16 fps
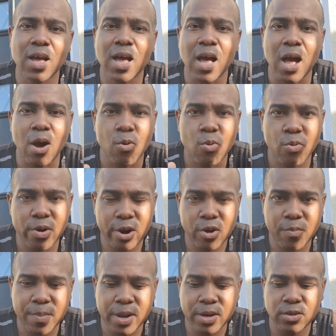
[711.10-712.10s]
I will
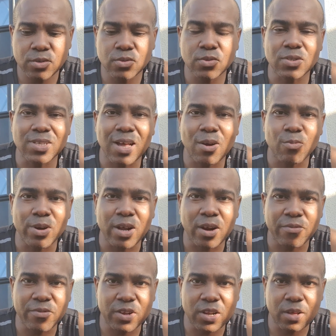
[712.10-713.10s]
recommend you to start with
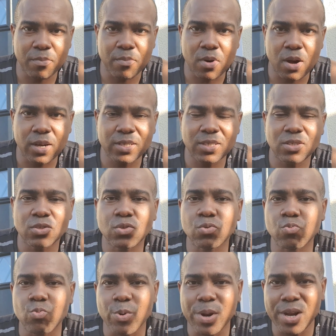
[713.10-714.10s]
affiliate marketing to
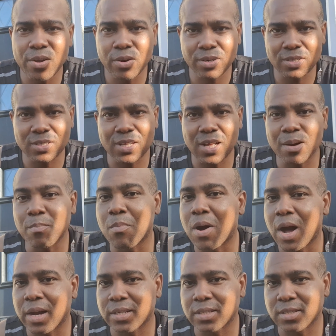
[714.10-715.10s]
really understand
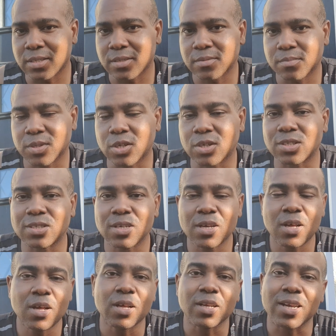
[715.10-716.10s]
marketing, because
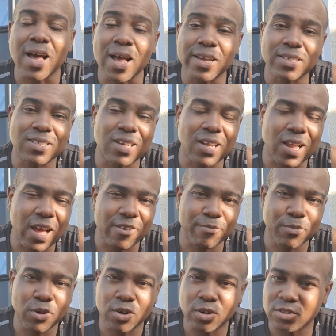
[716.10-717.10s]
that is the
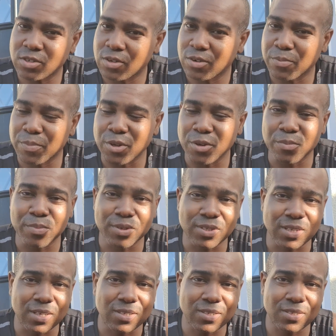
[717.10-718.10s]
lifeblood that's going to be your
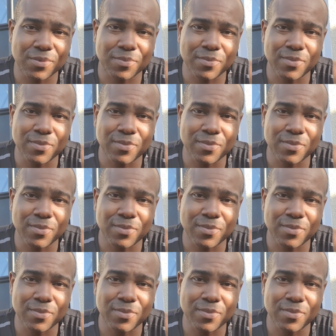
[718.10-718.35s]
business.